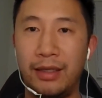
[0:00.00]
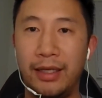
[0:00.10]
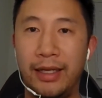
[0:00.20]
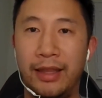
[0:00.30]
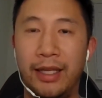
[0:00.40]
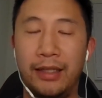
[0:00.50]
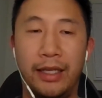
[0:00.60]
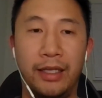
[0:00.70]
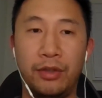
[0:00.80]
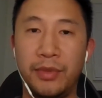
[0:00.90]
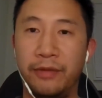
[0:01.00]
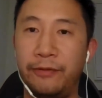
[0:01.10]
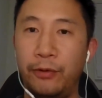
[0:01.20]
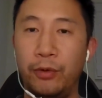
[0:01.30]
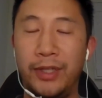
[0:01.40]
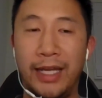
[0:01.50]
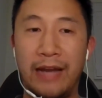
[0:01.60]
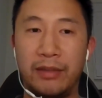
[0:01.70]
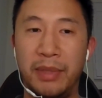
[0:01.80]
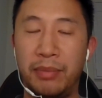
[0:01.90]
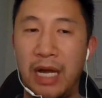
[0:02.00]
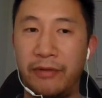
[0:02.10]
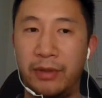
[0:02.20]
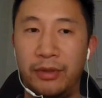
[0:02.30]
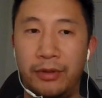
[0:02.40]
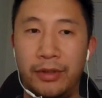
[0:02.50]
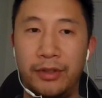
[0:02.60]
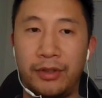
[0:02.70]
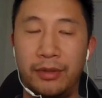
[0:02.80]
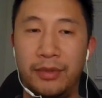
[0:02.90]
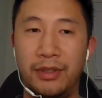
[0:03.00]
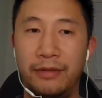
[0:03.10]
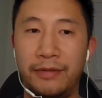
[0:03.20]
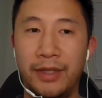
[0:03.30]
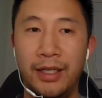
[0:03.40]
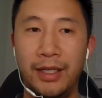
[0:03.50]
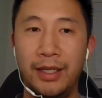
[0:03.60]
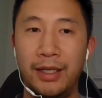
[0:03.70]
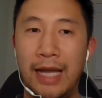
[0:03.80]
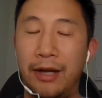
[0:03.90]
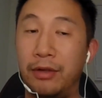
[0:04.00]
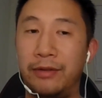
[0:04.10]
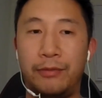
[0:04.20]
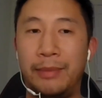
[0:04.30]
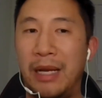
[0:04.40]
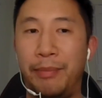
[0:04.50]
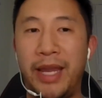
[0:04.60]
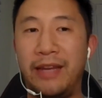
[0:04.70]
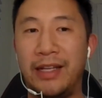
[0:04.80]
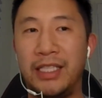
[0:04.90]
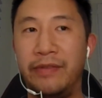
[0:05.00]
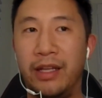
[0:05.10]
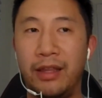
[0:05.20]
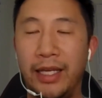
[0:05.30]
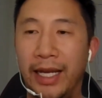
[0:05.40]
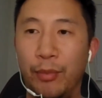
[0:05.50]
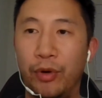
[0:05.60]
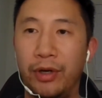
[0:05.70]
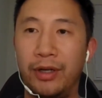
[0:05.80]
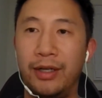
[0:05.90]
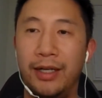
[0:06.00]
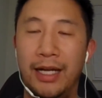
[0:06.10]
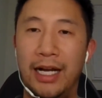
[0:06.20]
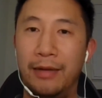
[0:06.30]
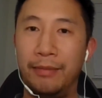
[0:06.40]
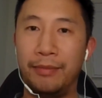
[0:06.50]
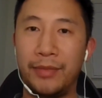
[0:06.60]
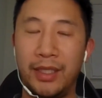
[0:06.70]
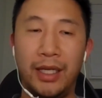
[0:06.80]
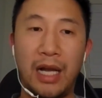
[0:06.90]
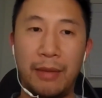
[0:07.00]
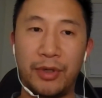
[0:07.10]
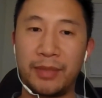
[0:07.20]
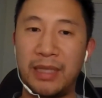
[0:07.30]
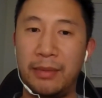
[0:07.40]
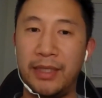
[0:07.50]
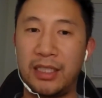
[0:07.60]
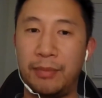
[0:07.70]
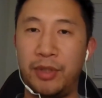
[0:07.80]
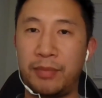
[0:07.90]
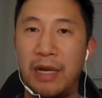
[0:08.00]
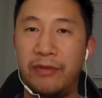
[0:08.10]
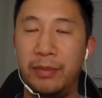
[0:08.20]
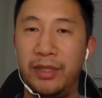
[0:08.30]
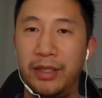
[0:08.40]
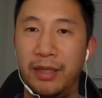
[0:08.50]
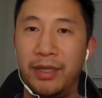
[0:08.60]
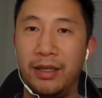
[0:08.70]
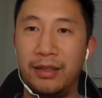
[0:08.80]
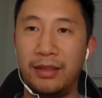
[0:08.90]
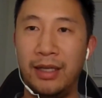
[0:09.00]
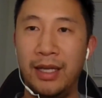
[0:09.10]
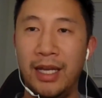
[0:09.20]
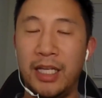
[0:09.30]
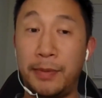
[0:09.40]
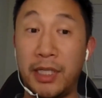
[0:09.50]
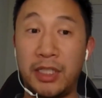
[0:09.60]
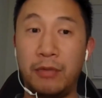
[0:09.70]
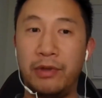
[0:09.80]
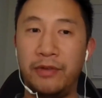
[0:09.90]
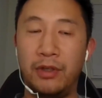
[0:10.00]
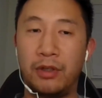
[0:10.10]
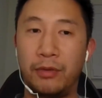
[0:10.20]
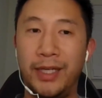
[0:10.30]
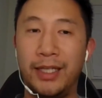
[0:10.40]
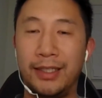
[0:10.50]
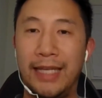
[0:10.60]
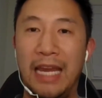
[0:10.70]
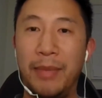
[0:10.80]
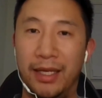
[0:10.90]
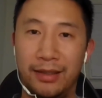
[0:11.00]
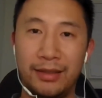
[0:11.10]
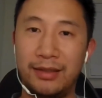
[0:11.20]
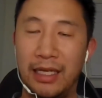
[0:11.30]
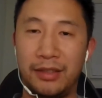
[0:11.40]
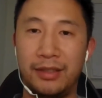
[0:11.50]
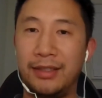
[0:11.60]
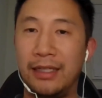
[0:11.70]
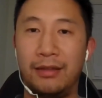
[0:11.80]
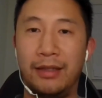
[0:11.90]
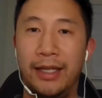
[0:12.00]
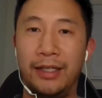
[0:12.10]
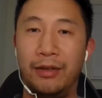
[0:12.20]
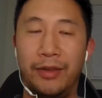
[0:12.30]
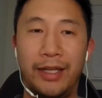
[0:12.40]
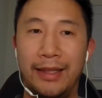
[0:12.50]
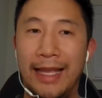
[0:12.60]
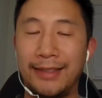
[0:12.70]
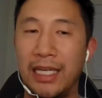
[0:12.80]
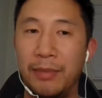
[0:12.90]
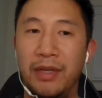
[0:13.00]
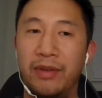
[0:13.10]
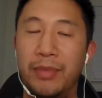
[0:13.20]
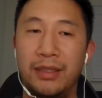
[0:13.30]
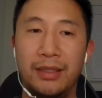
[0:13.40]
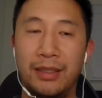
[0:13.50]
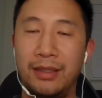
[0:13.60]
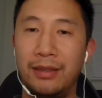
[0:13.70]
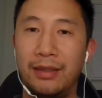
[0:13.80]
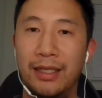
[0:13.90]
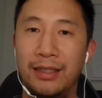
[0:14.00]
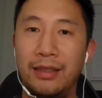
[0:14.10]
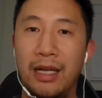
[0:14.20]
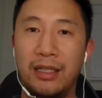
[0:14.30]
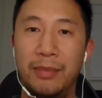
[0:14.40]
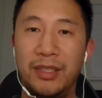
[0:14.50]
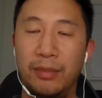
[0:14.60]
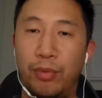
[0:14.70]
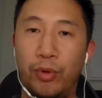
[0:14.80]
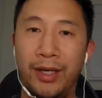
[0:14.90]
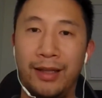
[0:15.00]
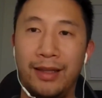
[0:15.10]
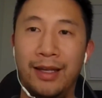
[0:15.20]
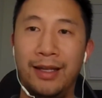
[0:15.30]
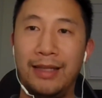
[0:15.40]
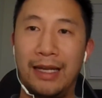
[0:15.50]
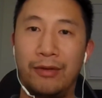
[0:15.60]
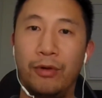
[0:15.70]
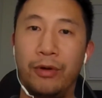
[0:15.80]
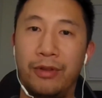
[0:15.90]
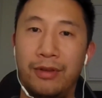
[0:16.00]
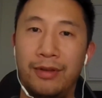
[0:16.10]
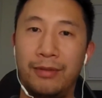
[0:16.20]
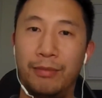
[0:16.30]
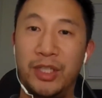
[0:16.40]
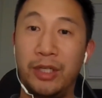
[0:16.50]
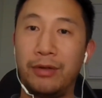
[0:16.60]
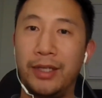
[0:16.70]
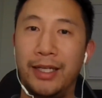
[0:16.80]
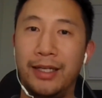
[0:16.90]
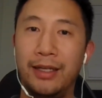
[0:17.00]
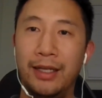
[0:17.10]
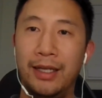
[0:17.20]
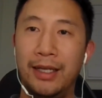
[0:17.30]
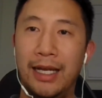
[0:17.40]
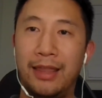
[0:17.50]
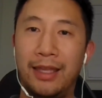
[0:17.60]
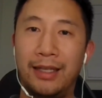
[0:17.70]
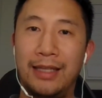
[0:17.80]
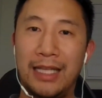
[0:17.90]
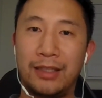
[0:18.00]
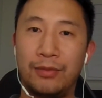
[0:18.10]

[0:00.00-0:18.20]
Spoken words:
And I think like in terms of food, they have to be profitable. In terms of, I don't know about pay, if that's even a thing anymore. E-commerce probably has to push profitability because, especially with Garena's gaming sector, like that segment of the business is not going to be supporting that growth materially. I think that's